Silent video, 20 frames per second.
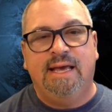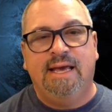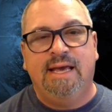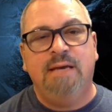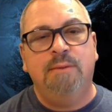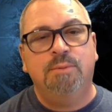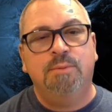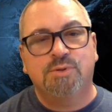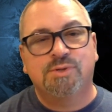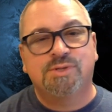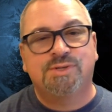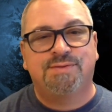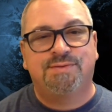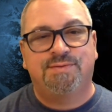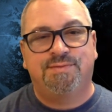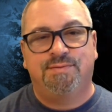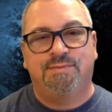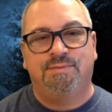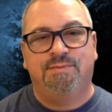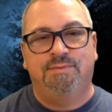
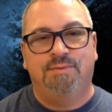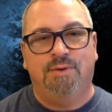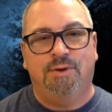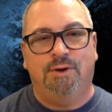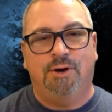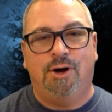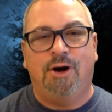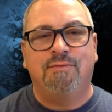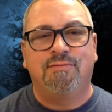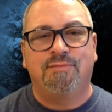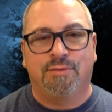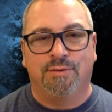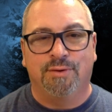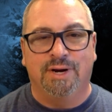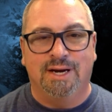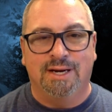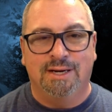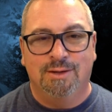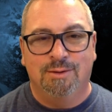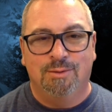Abel's
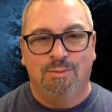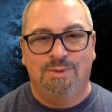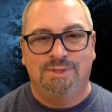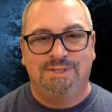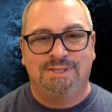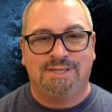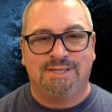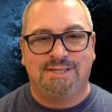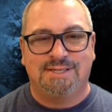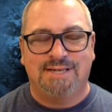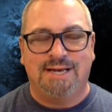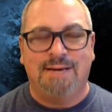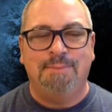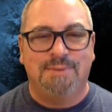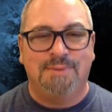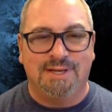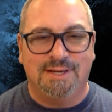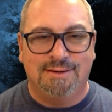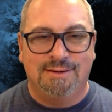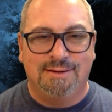offering was
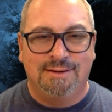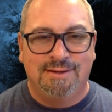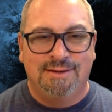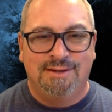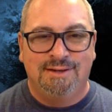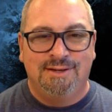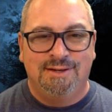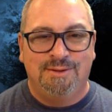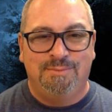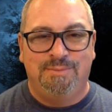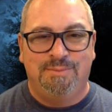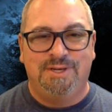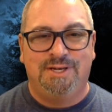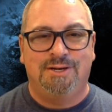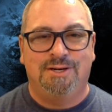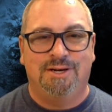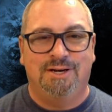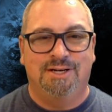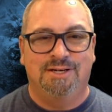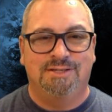accepted
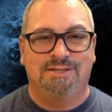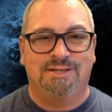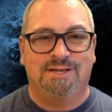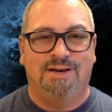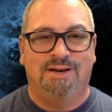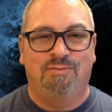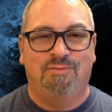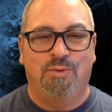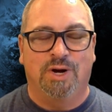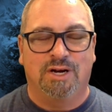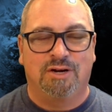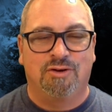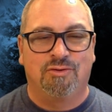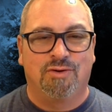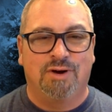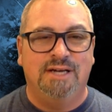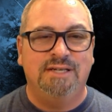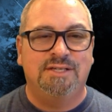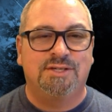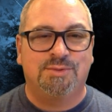because of what
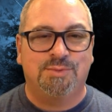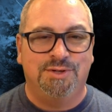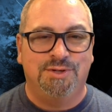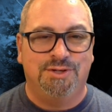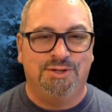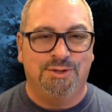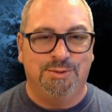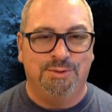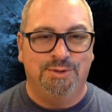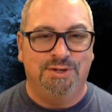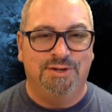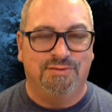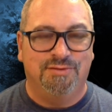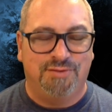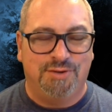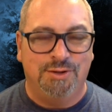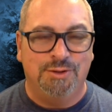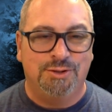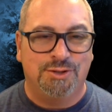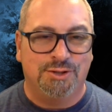Christ would do in the
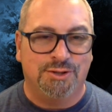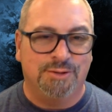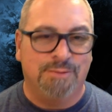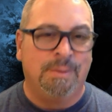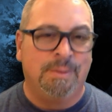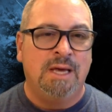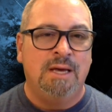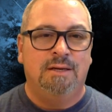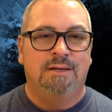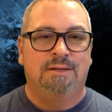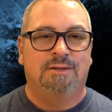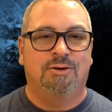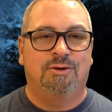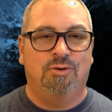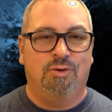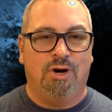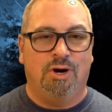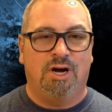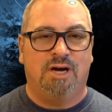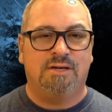future. The
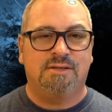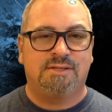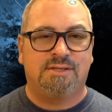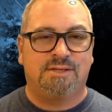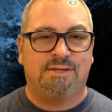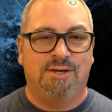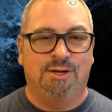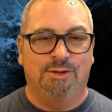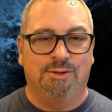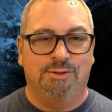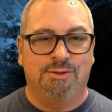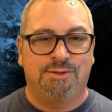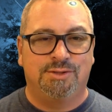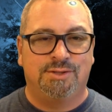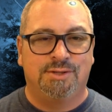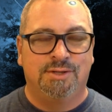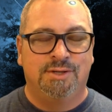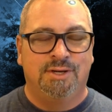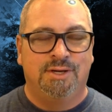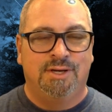cross
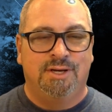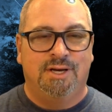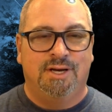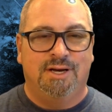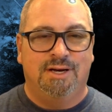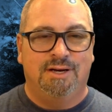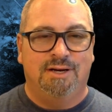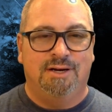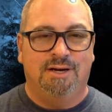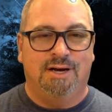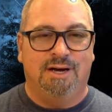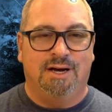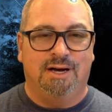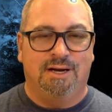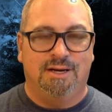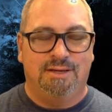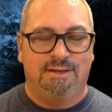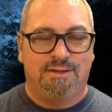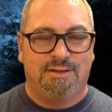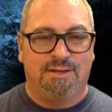goes,
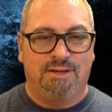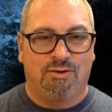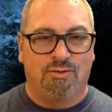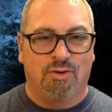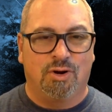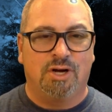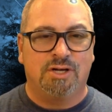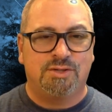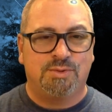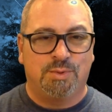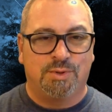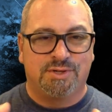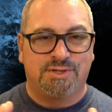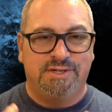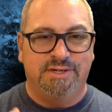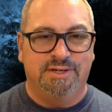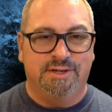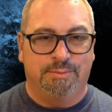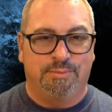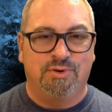the cross
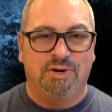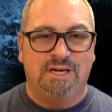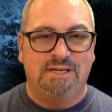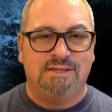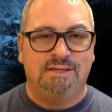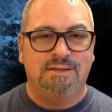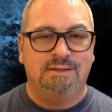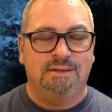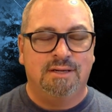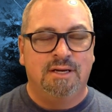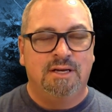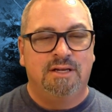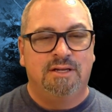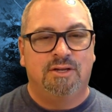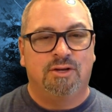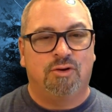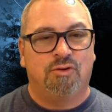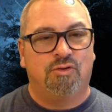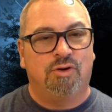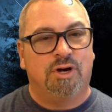works in the present.
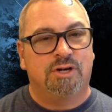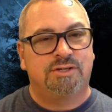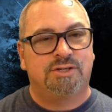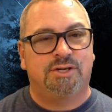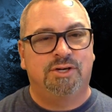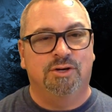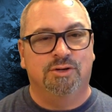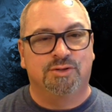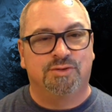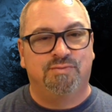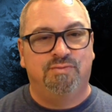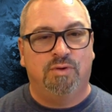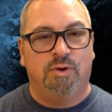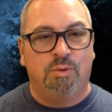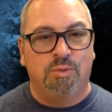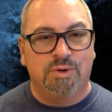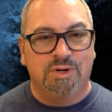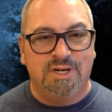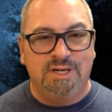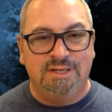The cross goes
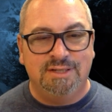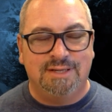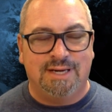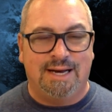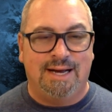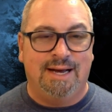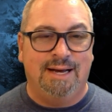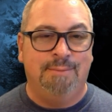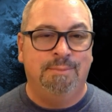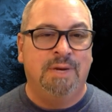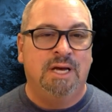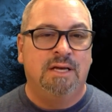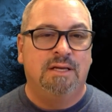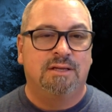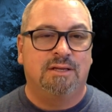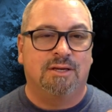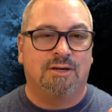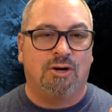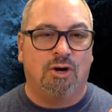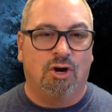forward in time.
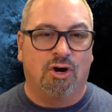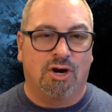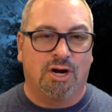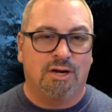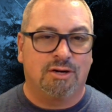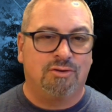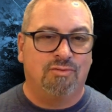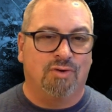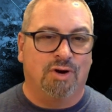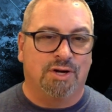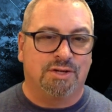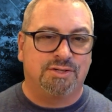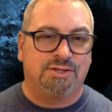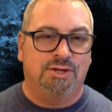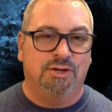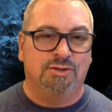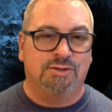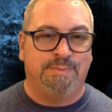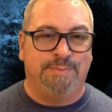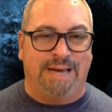The cross
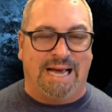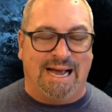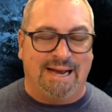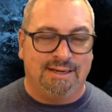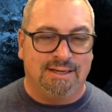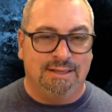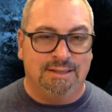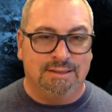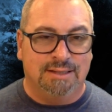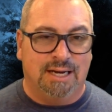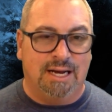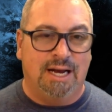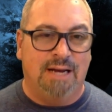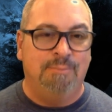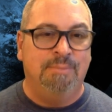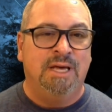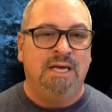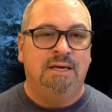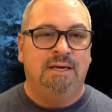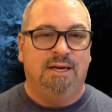goes back in
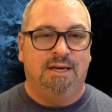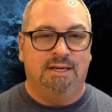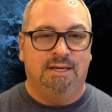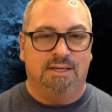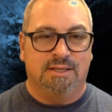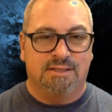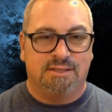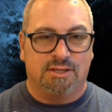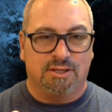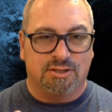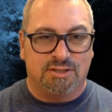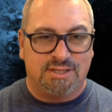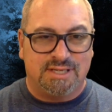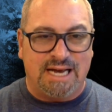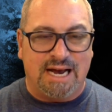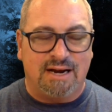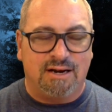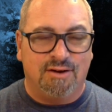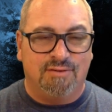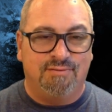time. It is the
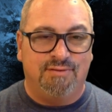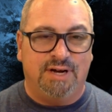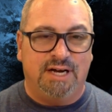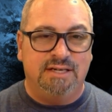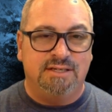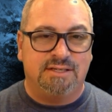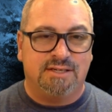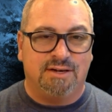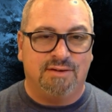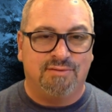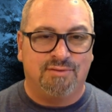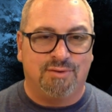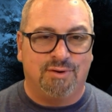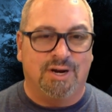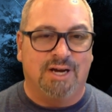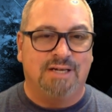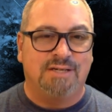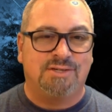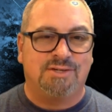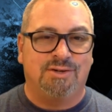sacrifice of
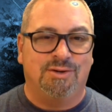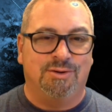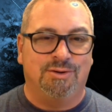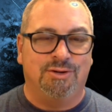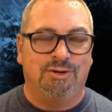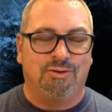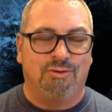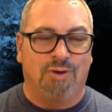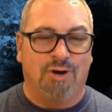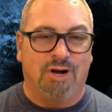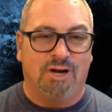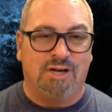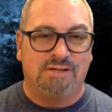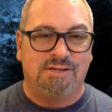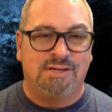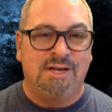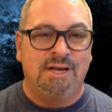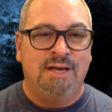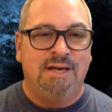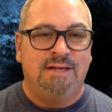Christ on the
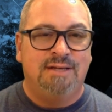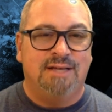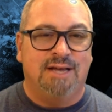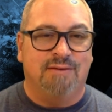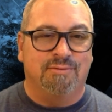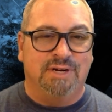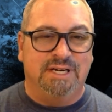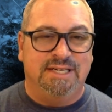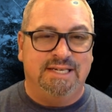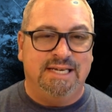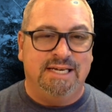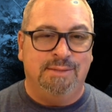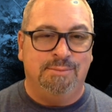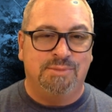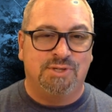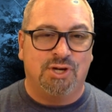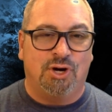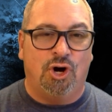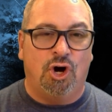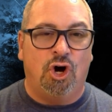cross that
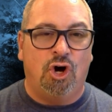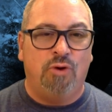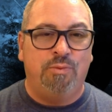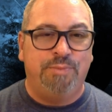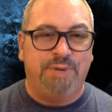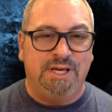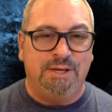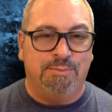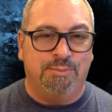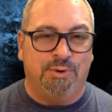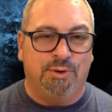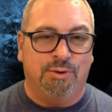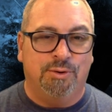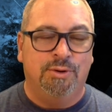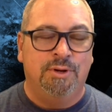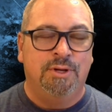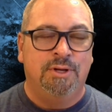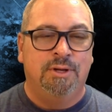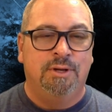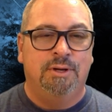redeems all
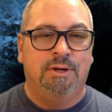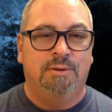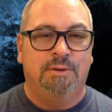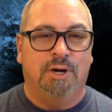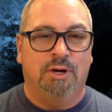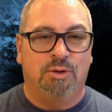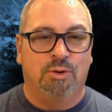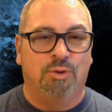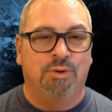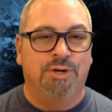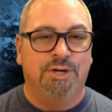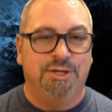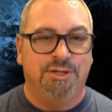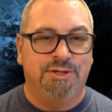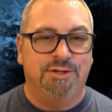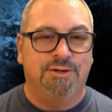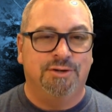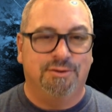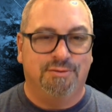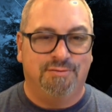people according
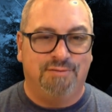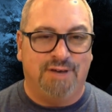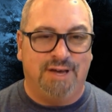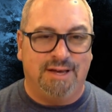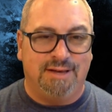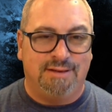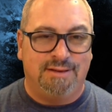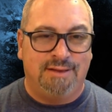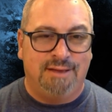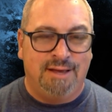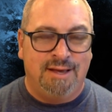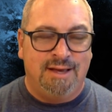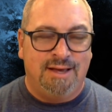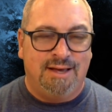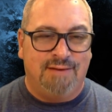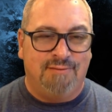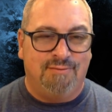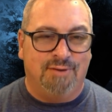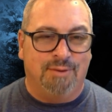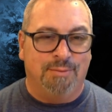to their faith.
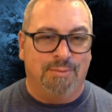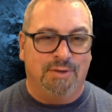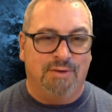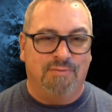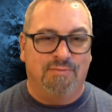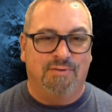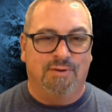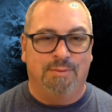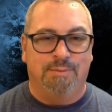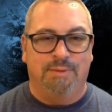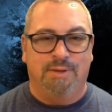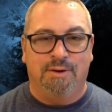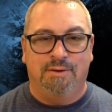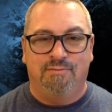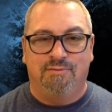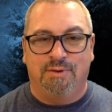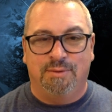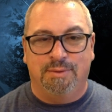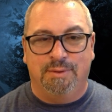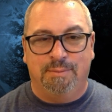From
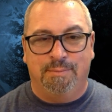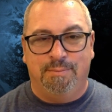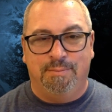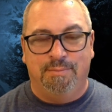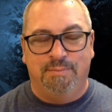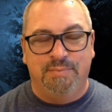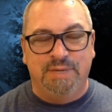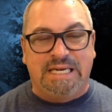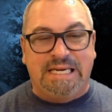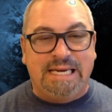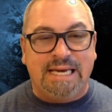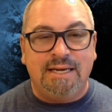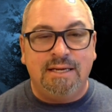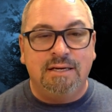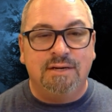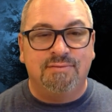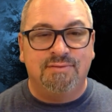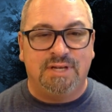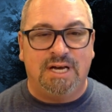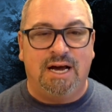the
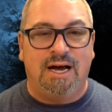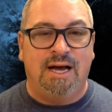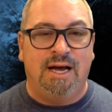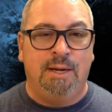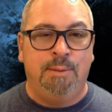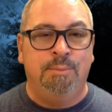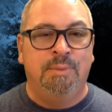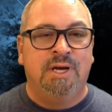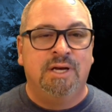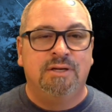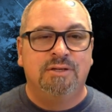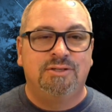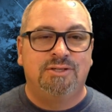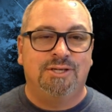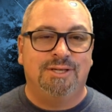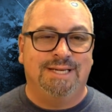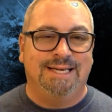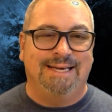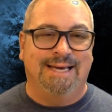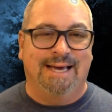beginning of time
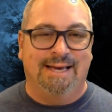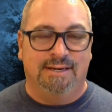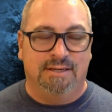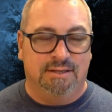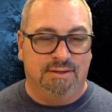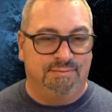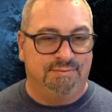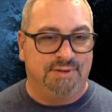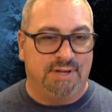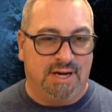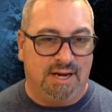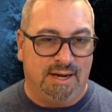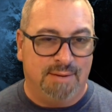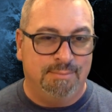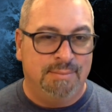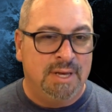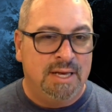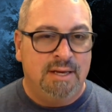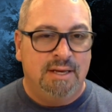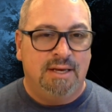to the end of
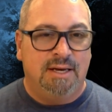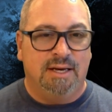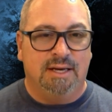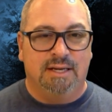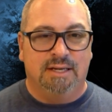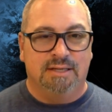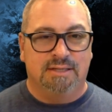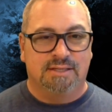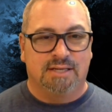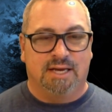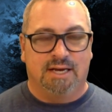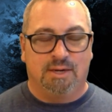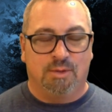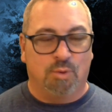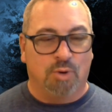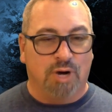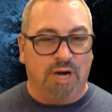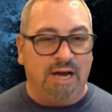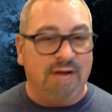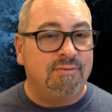time, it is like
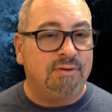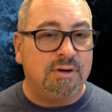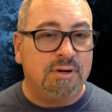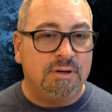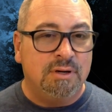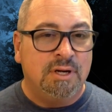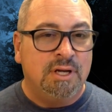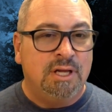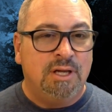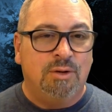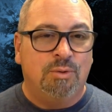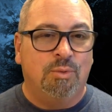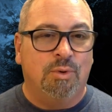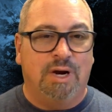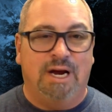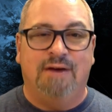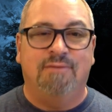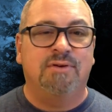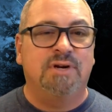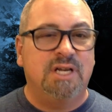wherever
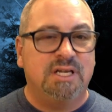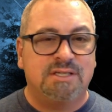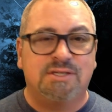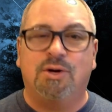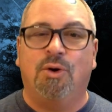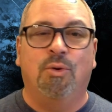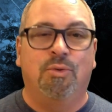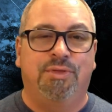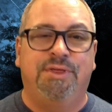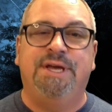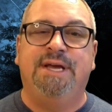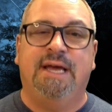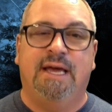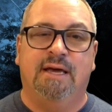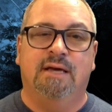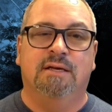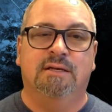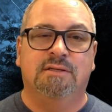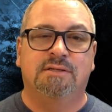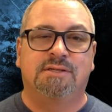this whole thing
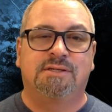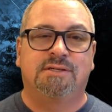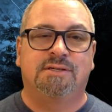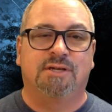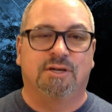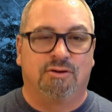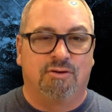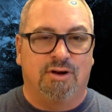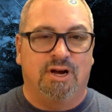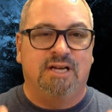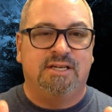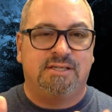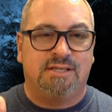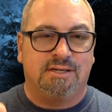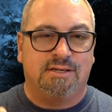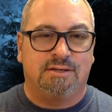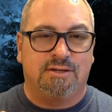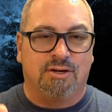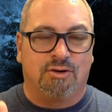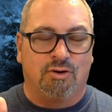ends, the
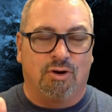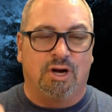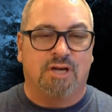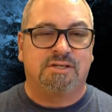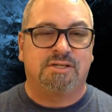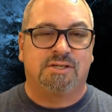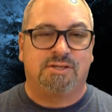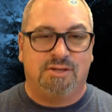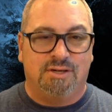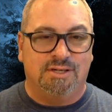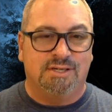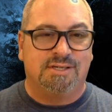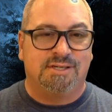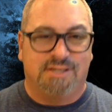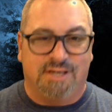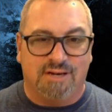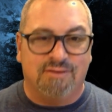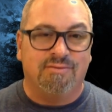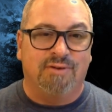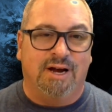cross is going to
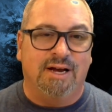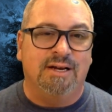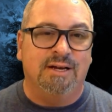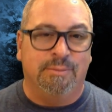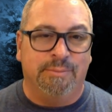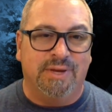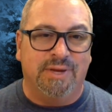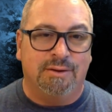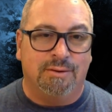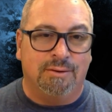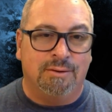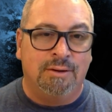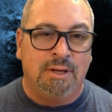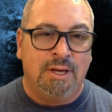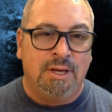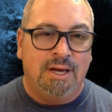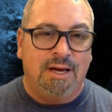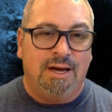sit right in the middle.